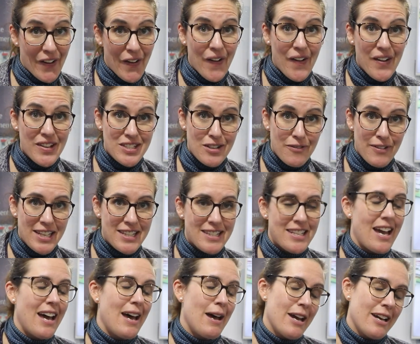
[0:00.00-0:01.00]
also with
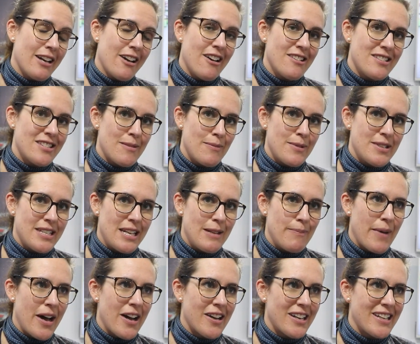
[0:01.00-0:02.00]
customers
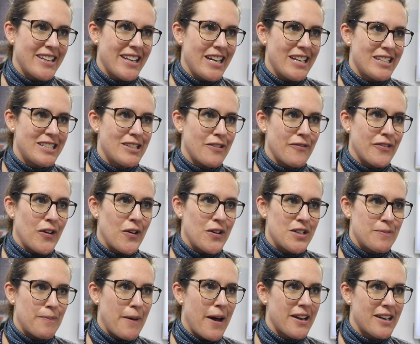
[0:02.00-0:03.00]
in Bangladesh. Of
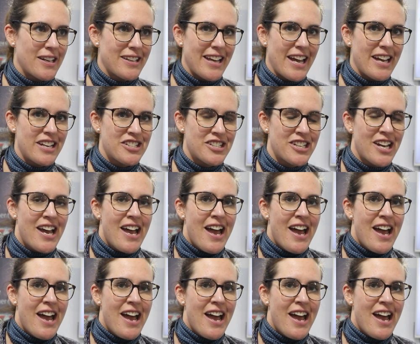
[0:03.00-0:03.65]
course, Bangladesh,